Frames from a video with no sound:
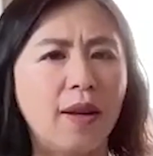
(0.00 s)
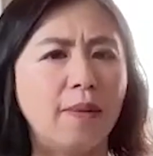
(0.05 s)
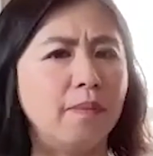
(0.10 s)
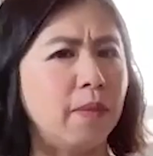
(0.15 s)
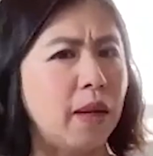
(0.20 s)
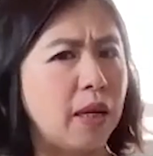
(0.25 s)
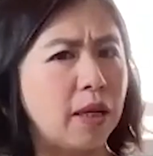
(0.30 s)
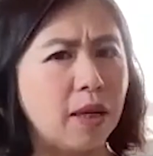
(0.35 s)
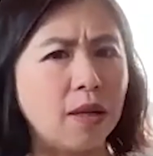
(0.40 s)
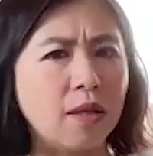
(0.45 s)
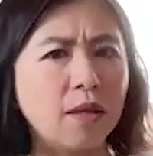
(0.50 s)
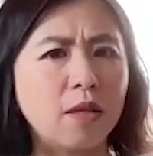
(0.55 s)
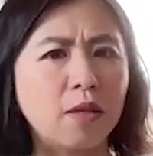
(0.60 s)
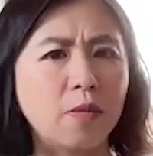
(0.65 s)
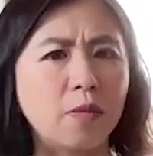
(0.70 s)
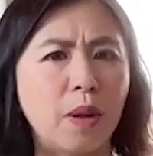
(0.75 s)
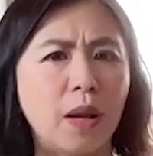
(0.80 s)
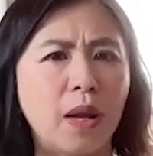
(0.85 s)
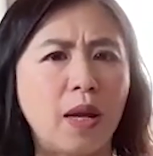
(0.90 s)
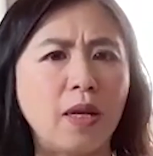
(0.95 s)
and making
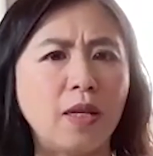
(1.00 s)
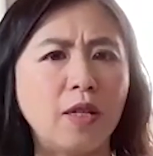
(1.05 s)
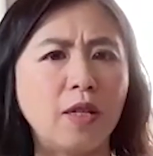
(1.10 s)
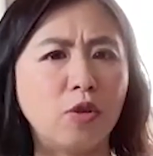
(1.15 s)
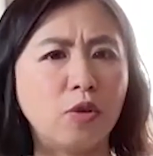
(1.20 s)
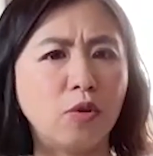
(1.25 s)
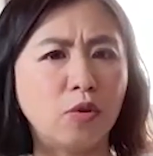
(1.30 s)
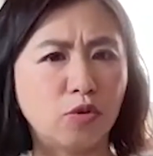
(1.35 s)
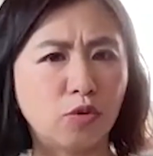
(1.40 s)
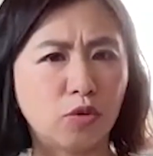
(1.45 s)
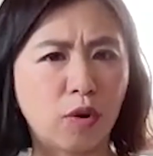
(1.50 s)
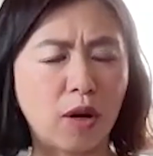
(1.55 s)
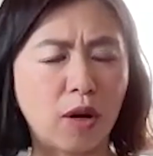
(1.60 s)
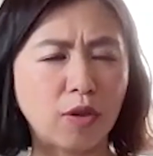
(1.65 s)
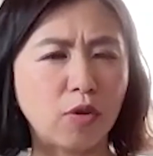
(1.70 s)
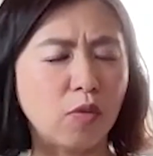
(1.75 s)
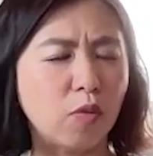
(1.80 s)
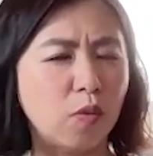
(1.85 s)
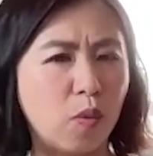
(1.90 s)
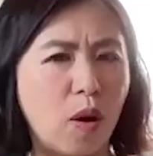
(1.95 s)
space to try
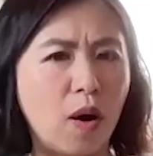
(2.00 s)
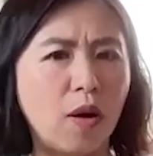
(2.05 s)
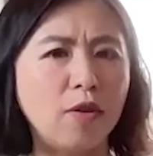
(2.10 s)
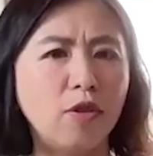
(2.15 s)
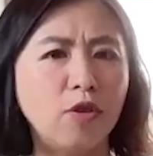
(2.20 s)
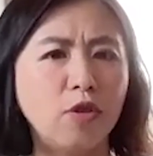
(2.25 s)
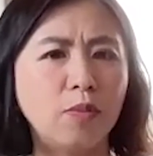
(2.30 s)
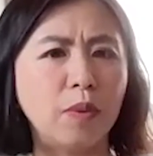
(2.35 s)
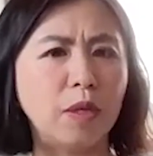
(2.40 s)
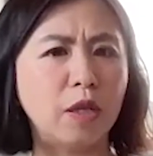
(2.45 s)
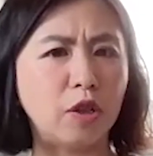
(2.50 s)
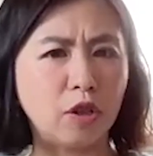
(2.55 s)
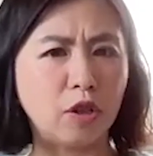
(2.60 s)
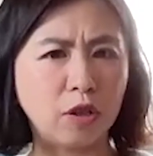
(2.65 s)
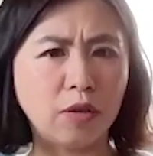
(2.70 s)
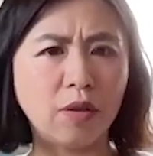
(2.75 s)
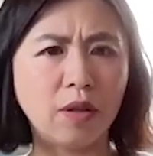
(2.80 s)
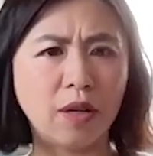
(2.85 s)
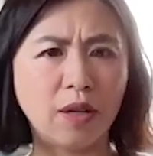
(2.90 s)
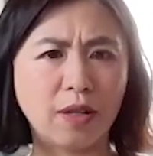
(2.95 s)
to want to be
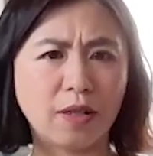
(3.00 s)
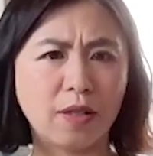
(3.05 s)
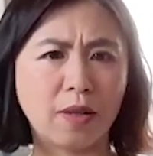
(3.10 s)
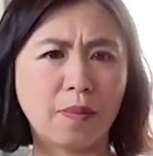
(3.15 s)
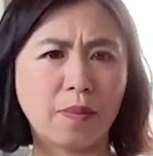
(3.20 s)
curious